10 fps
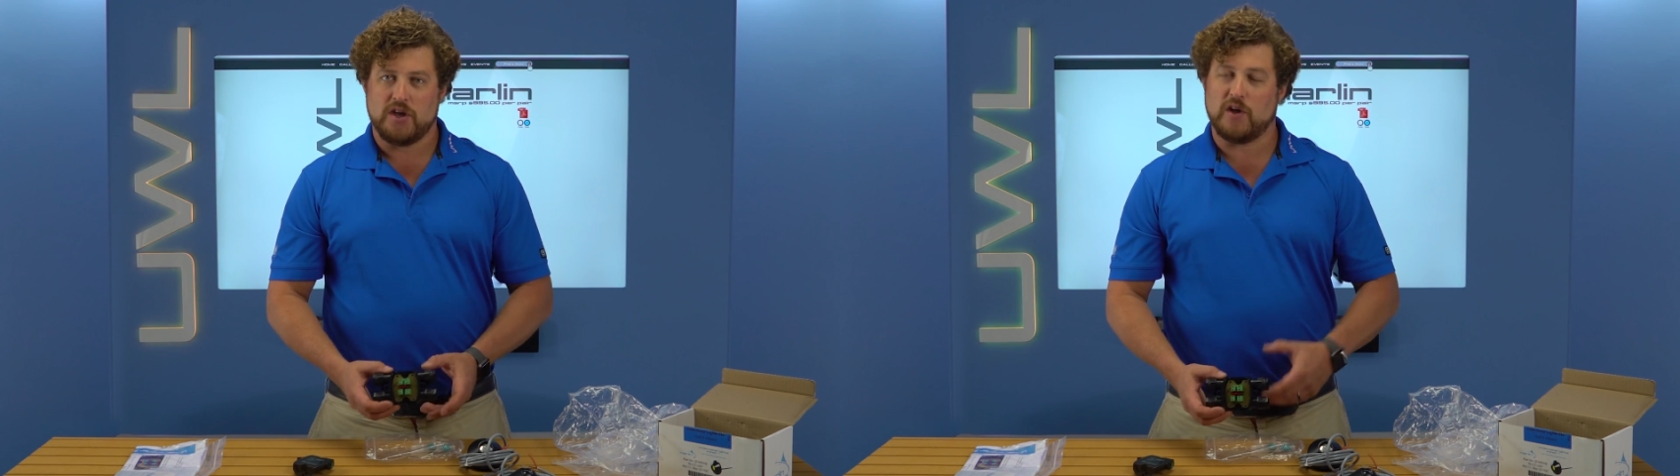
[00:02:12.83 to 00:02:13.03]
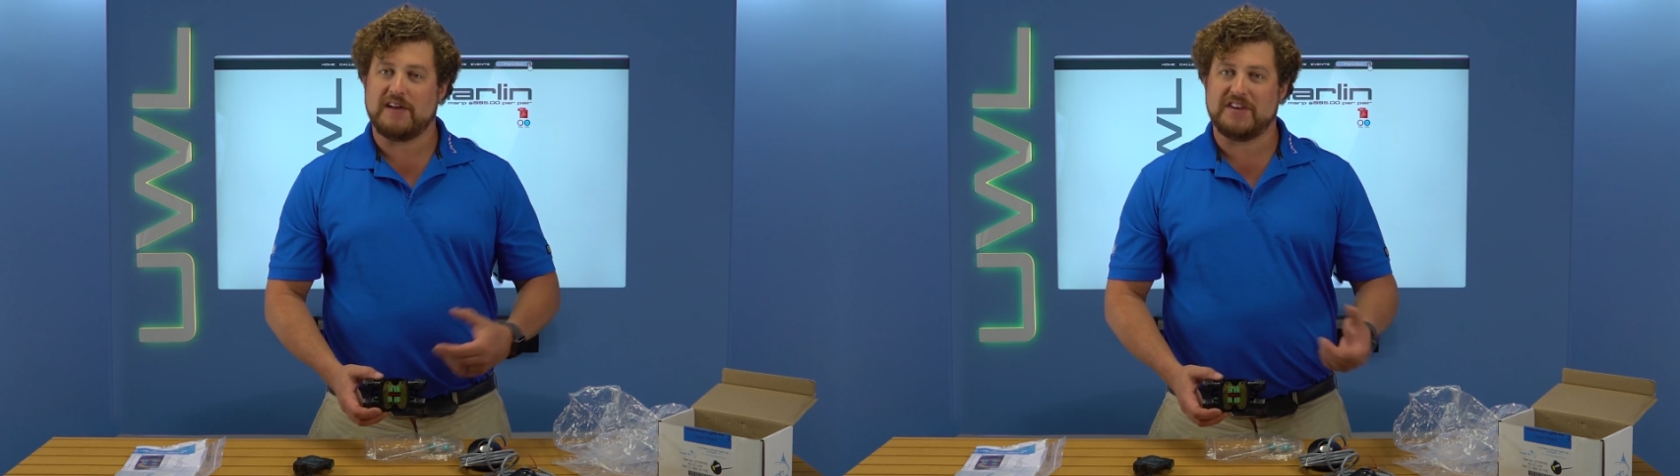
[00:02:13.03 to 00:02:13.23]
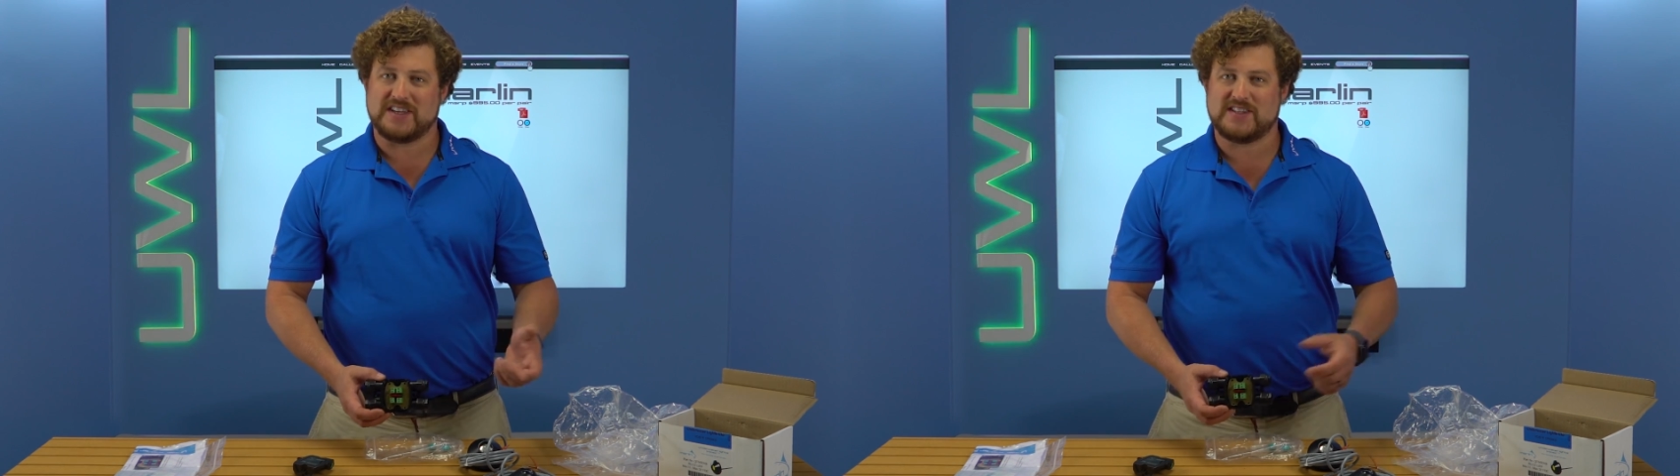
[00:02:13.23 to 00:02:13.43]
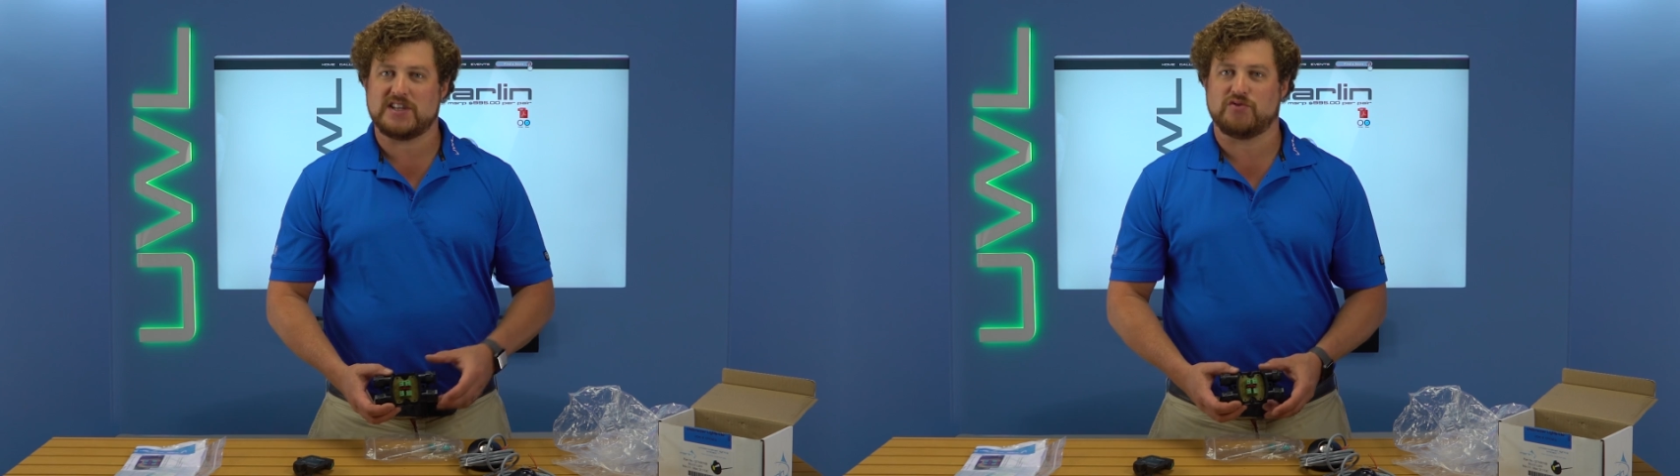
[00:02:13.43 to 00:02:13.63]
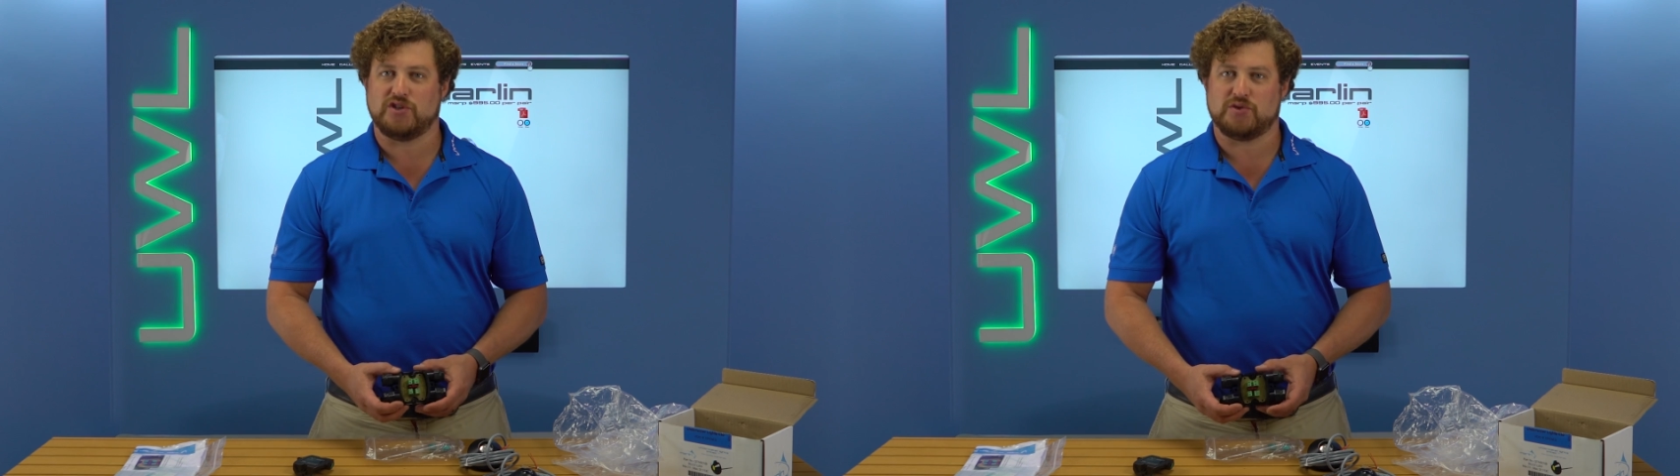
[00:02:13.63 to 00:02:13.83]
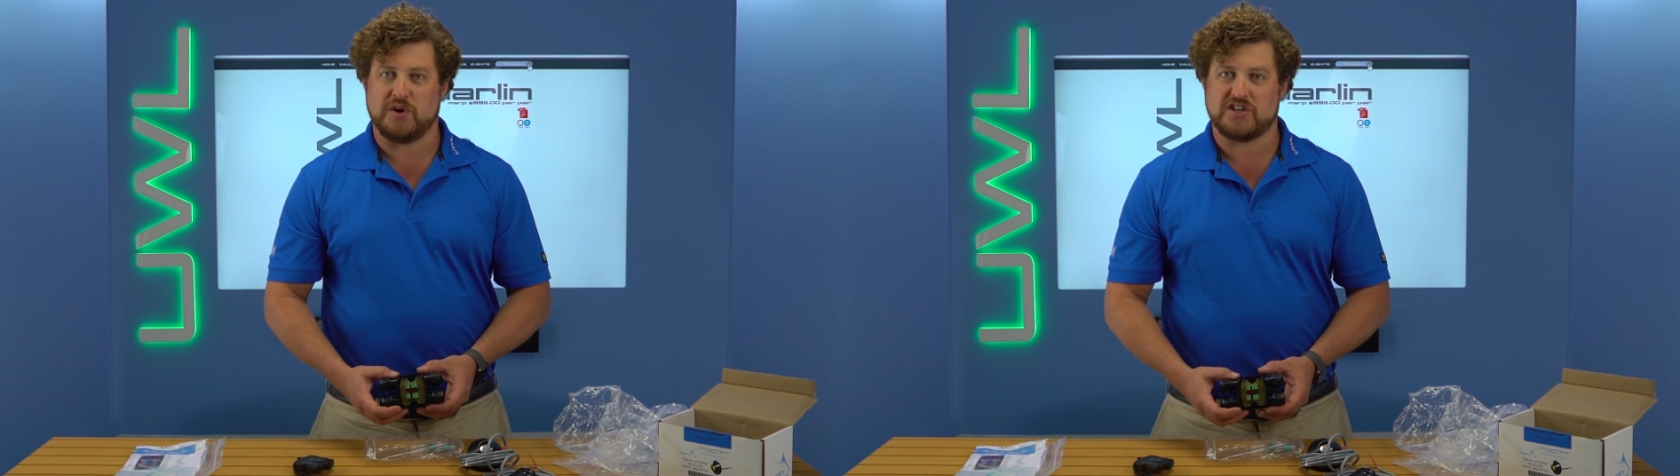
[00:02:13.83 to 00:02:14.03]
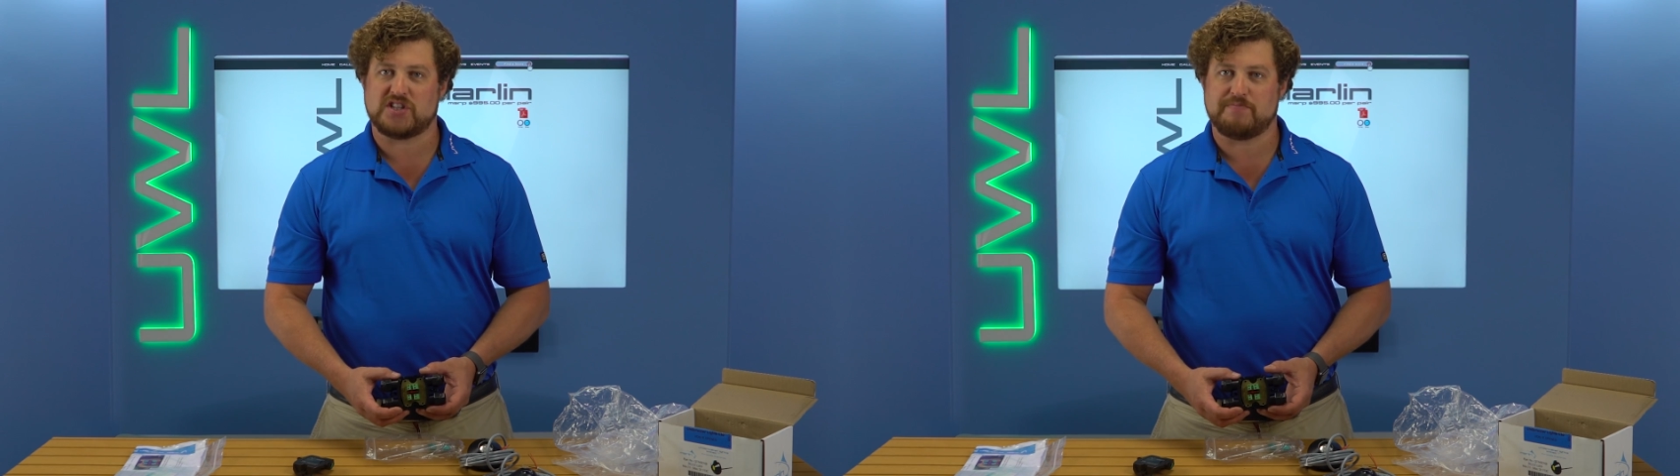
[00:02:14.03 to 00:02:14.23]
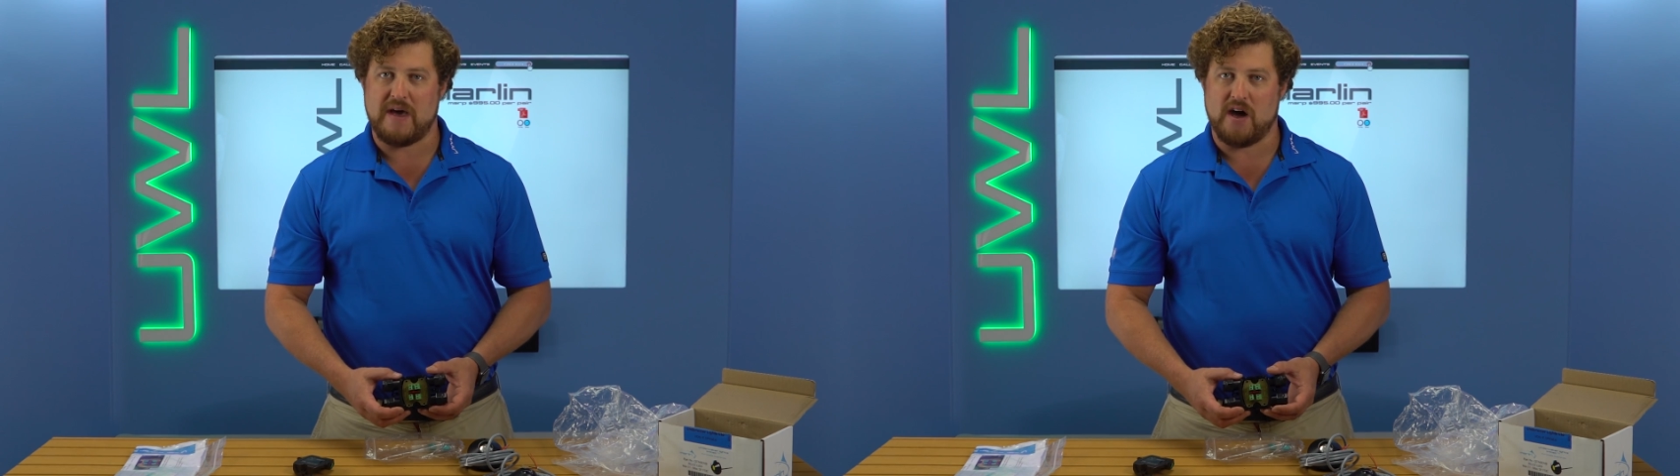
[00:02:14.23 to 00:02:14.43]
you'll have an accessory switch
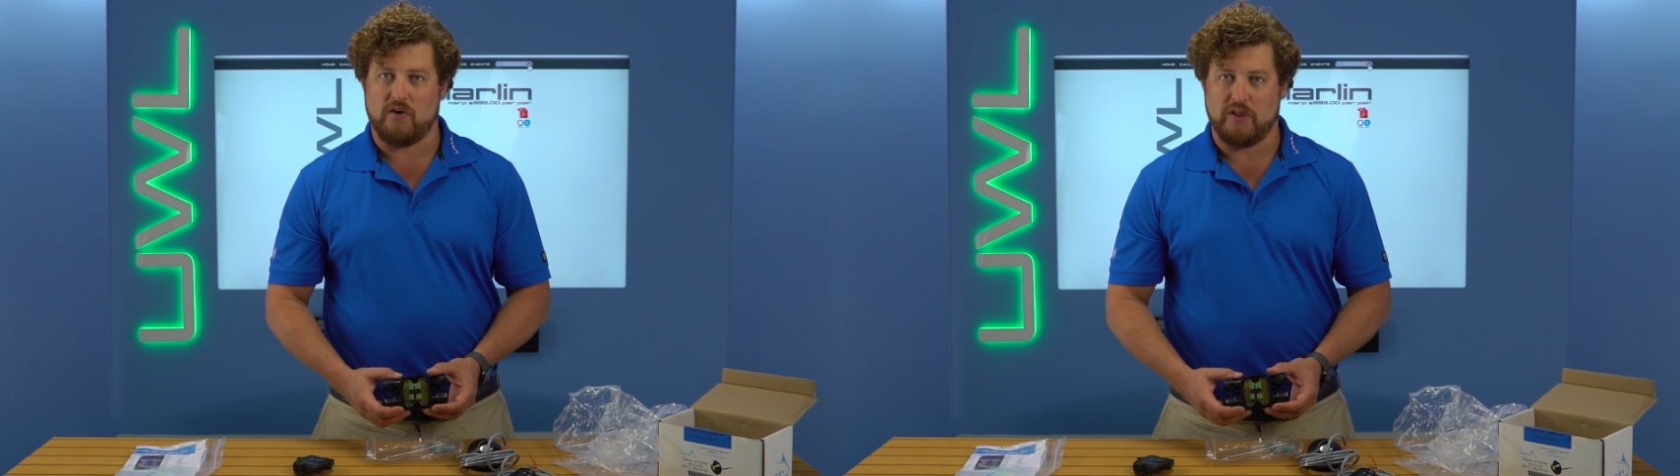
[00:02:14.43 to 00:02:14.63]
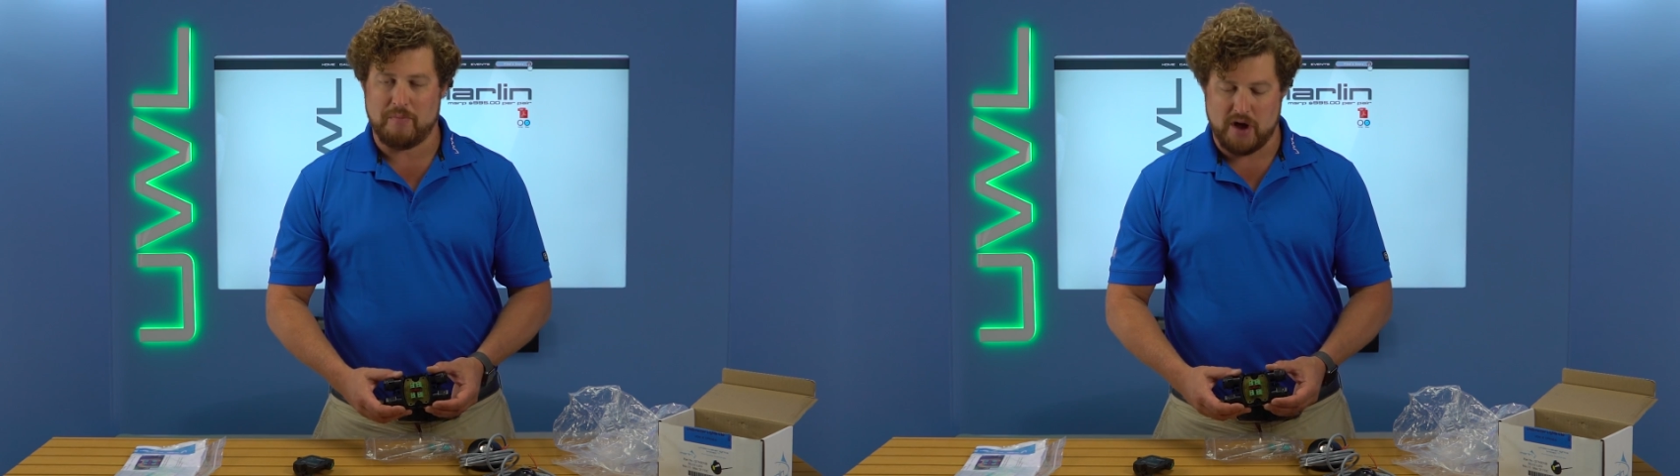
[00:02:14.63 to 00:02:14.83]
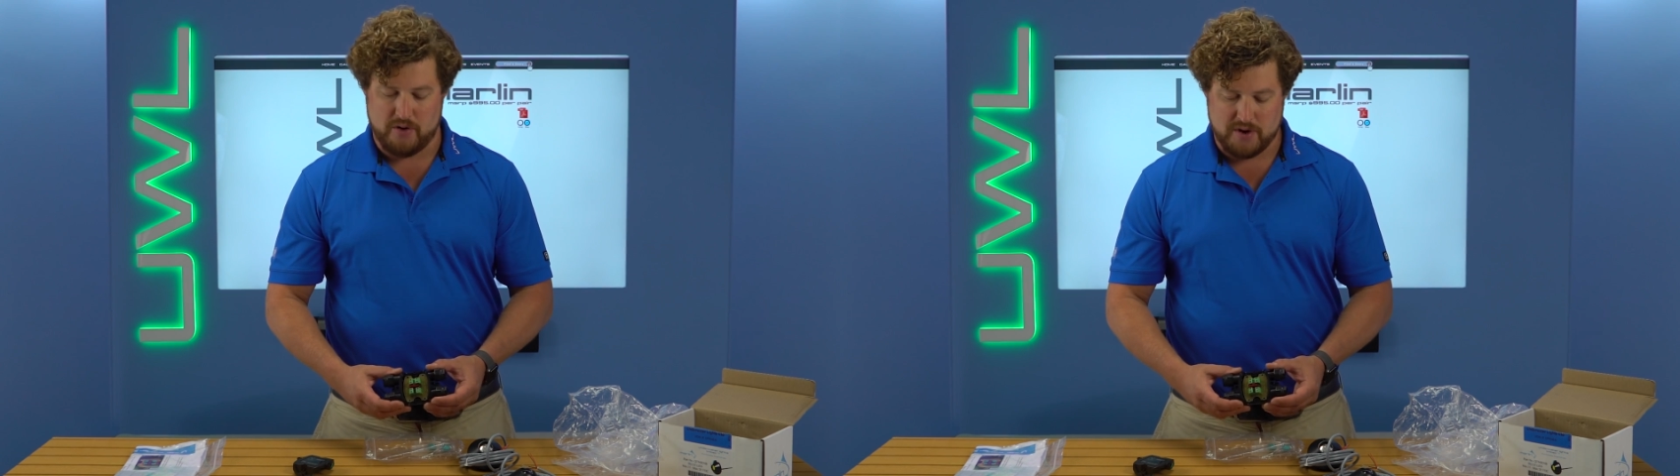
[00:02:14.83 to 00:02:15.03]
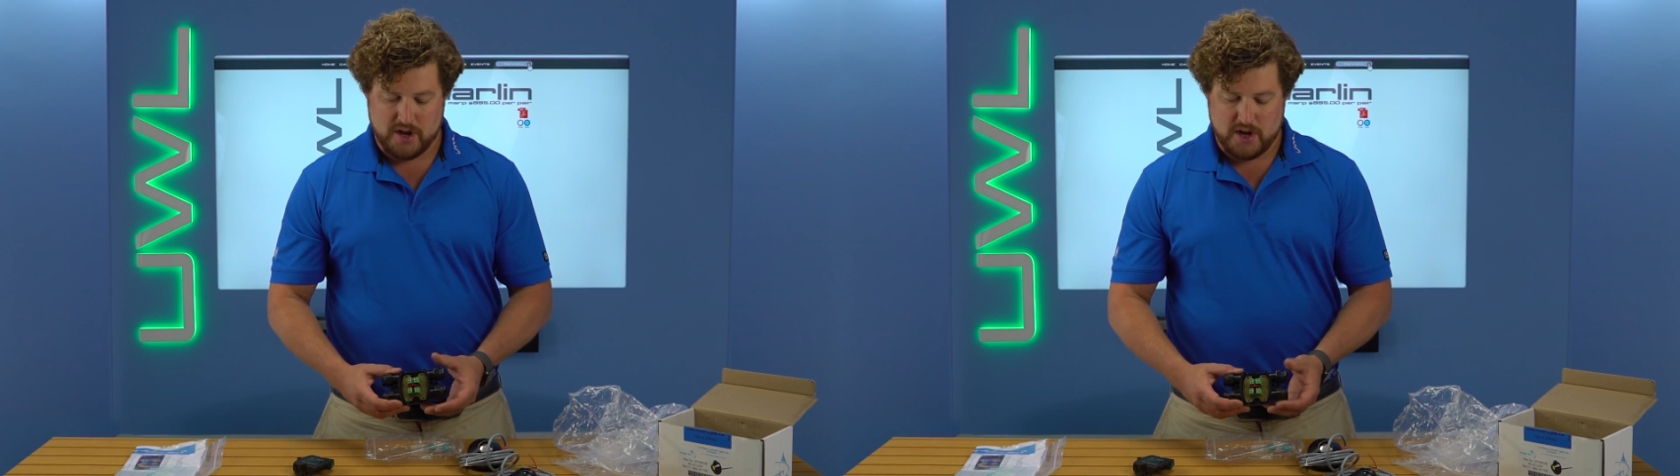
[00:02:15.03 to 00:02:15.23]
spare on the boat.